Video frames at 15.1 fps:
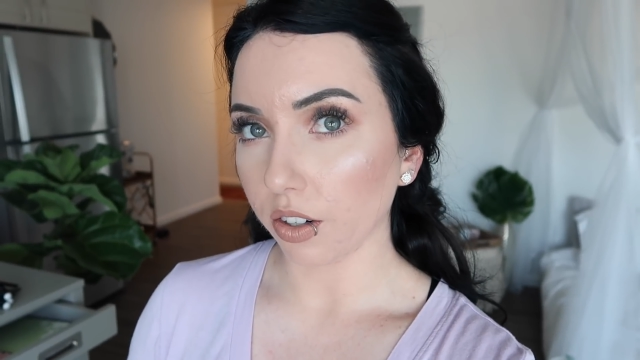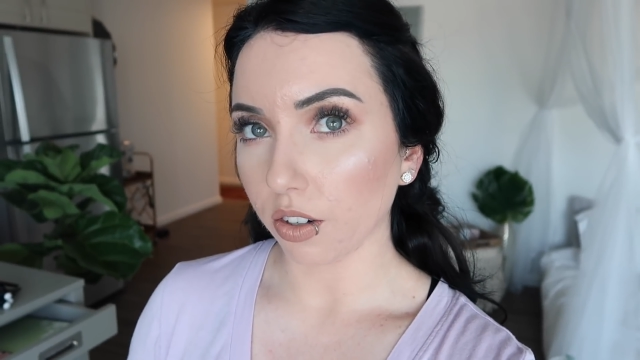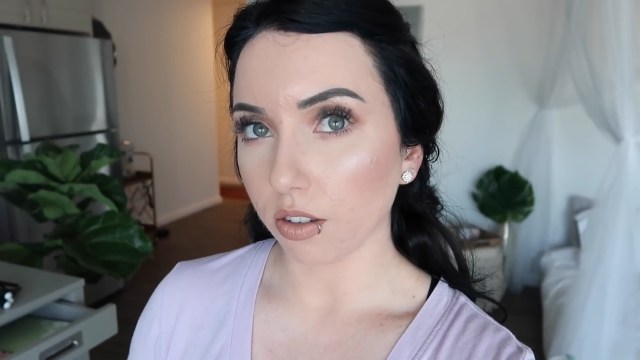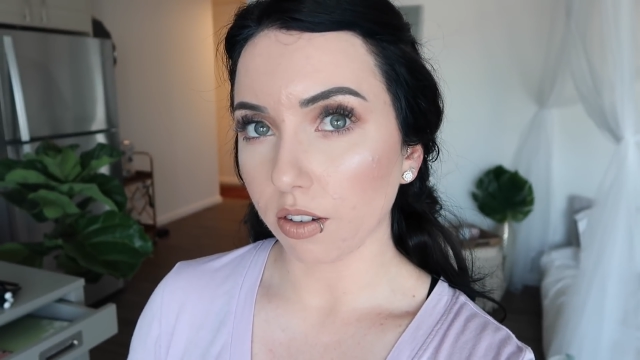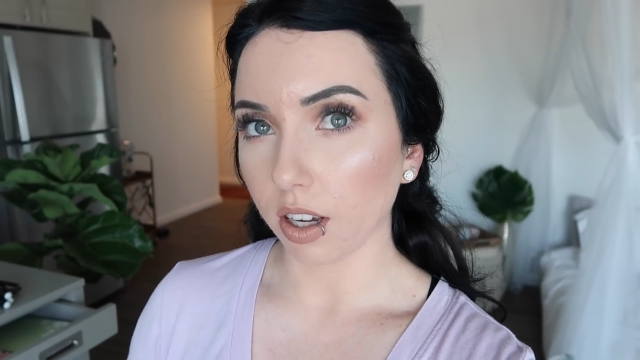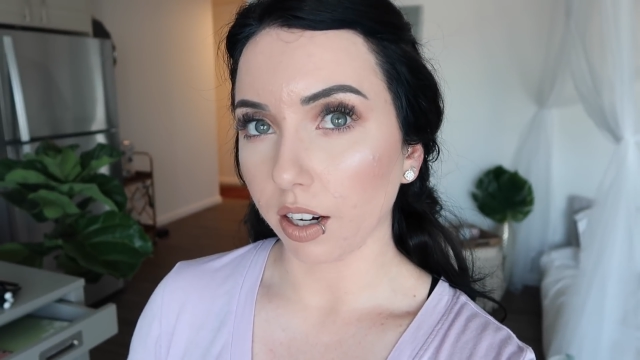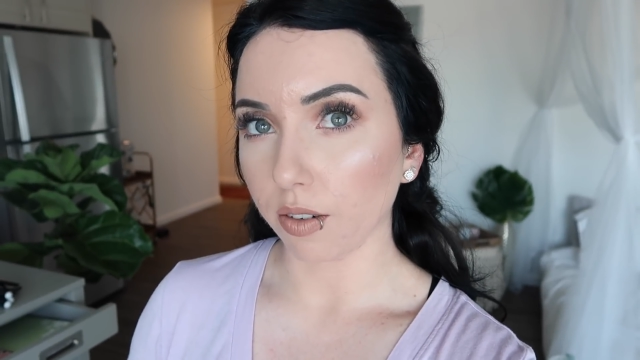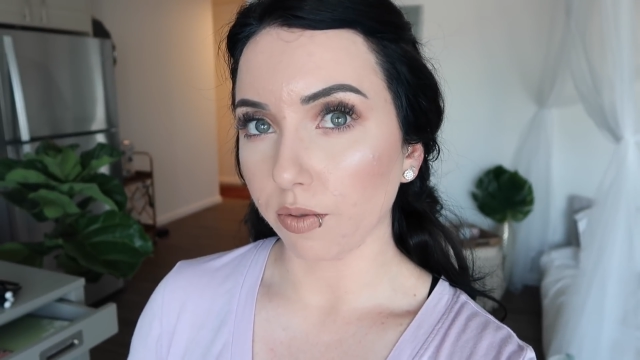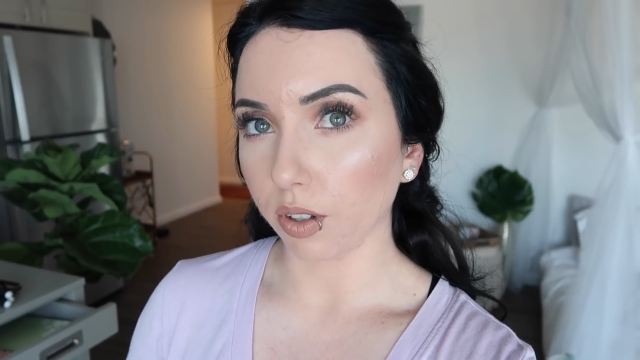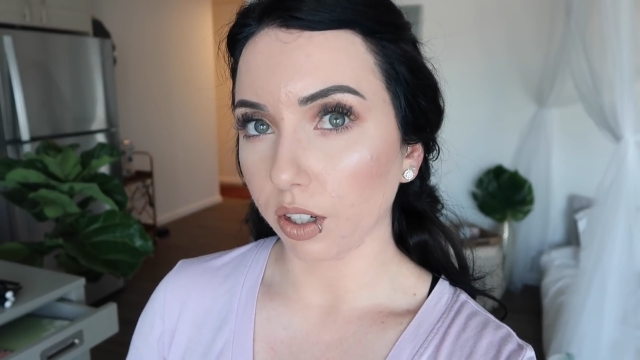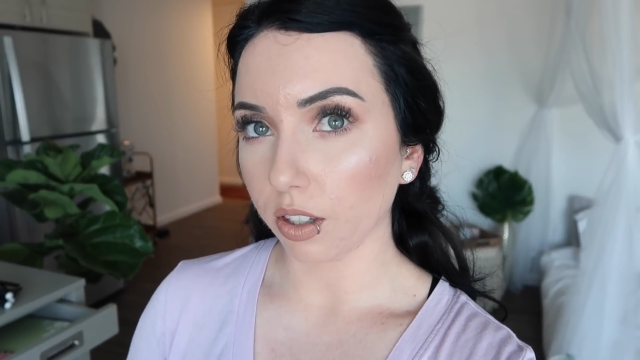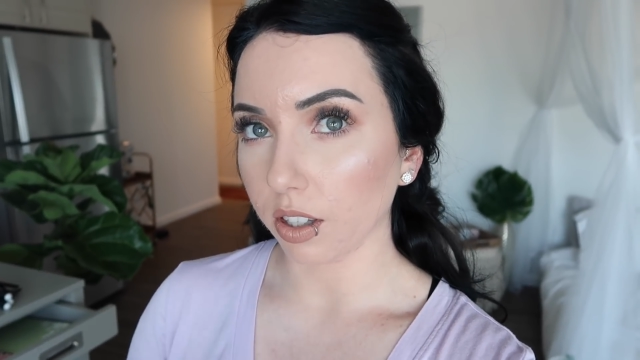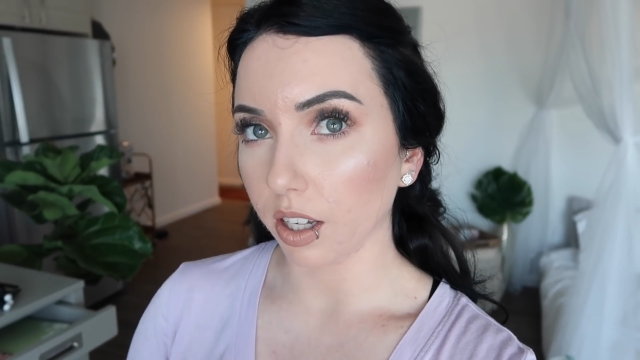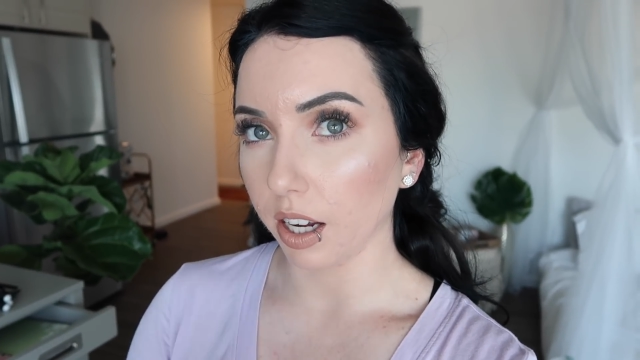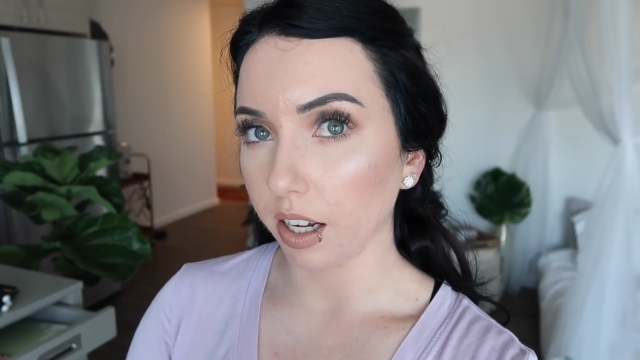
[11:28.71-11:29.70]
it just kind of
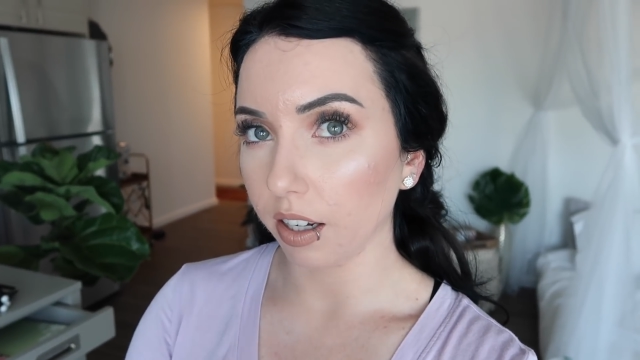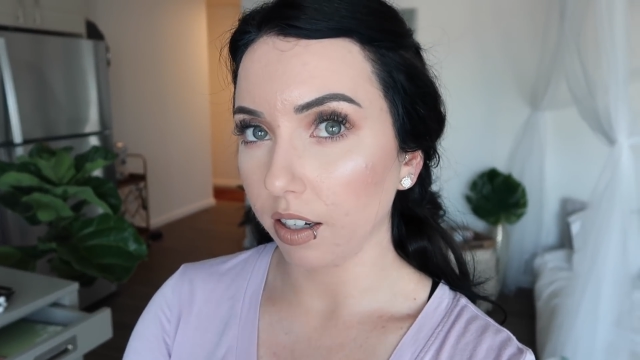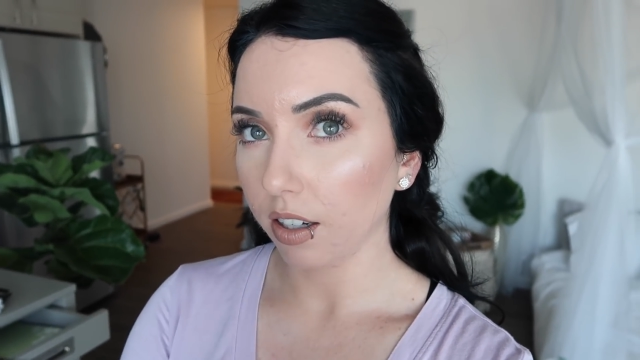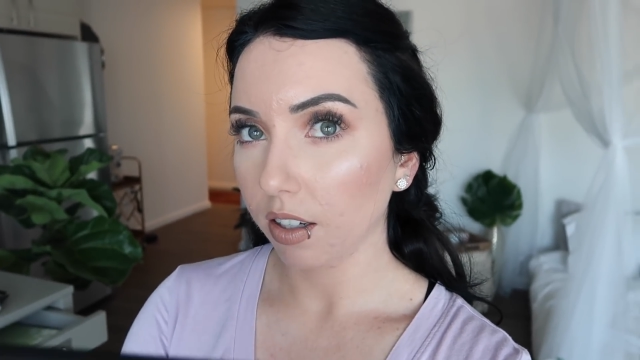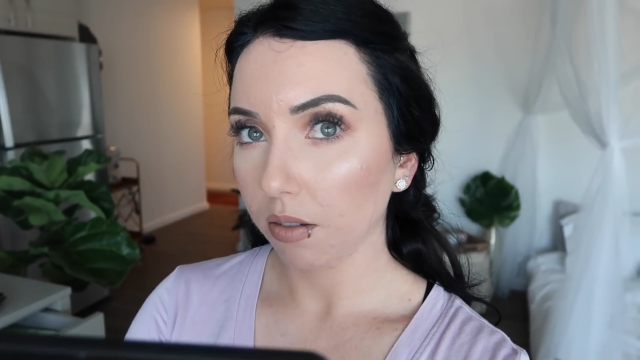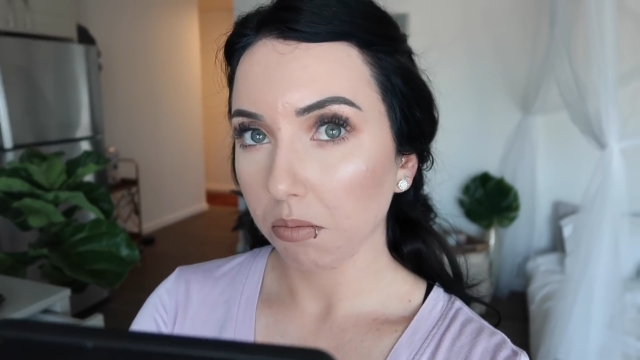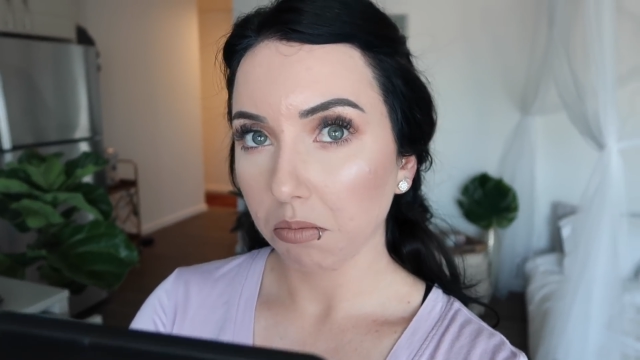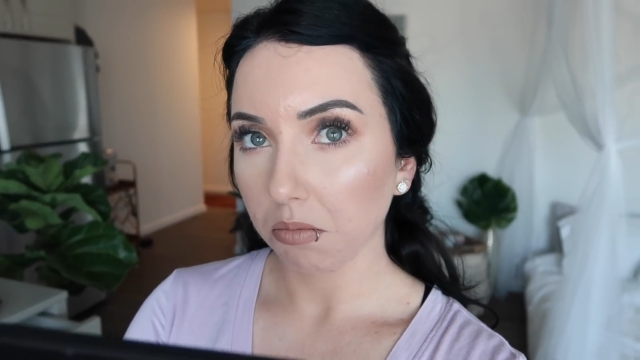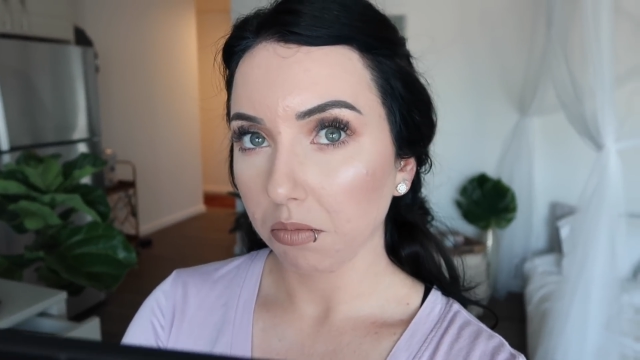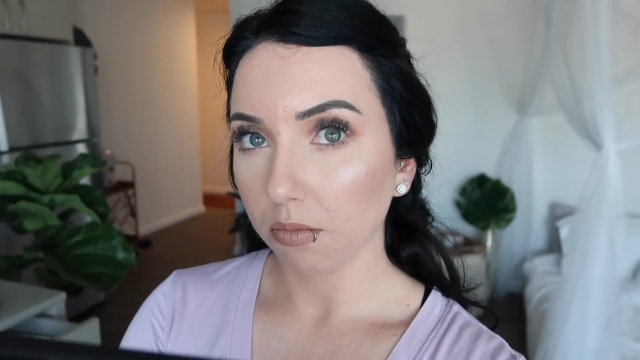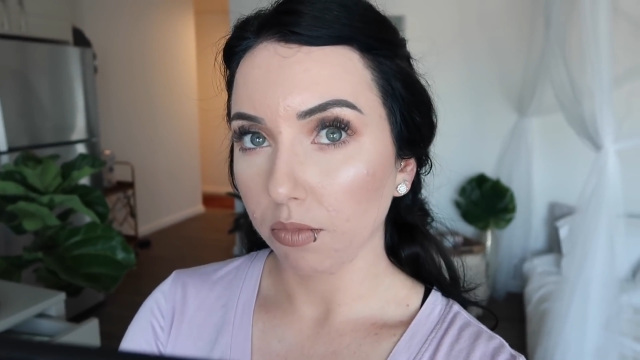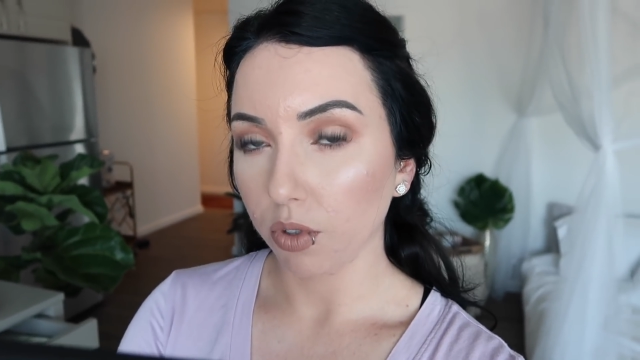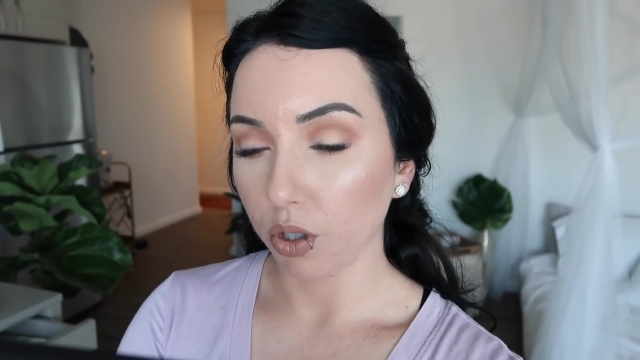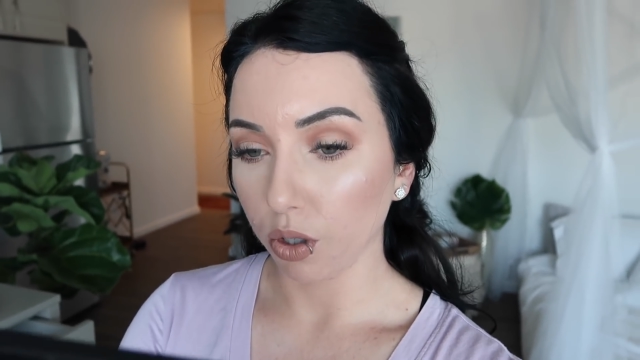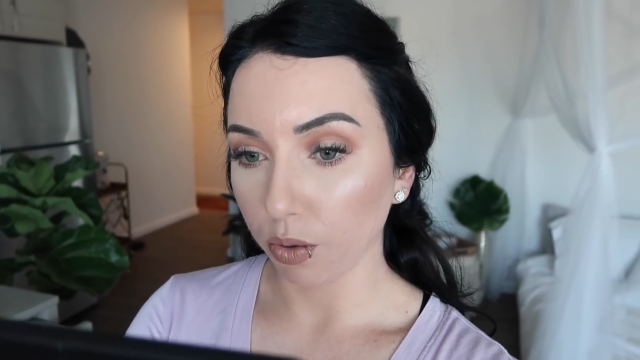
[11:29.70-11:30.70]
looks like
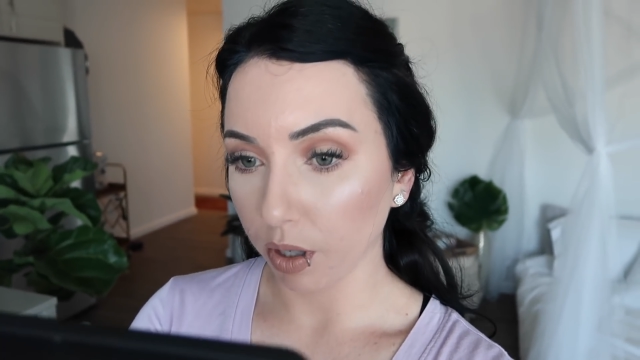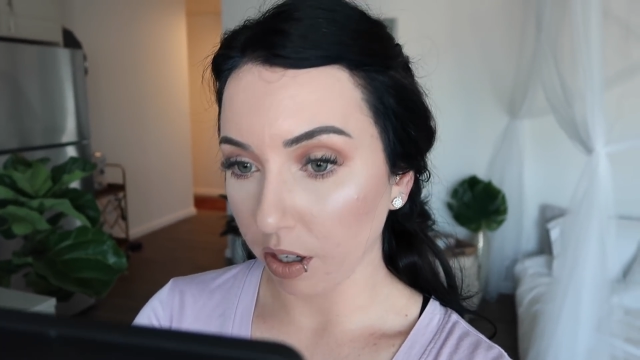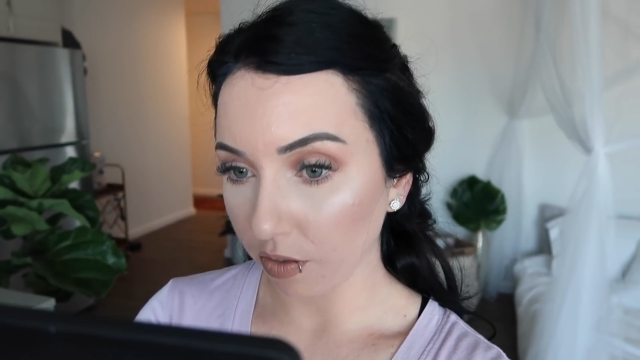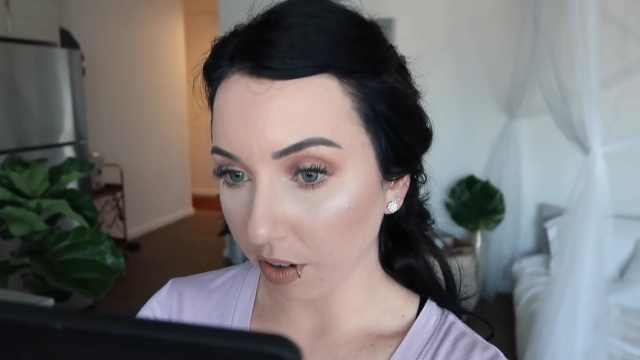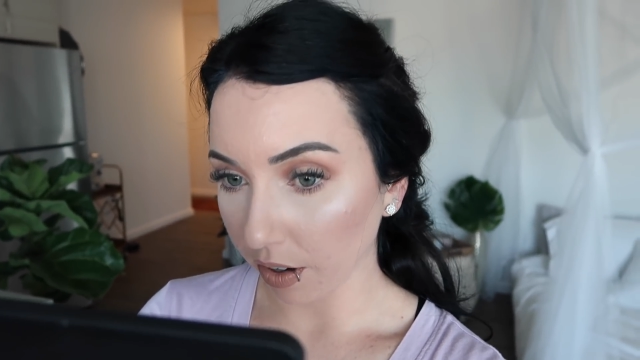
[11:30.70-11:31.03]
dewy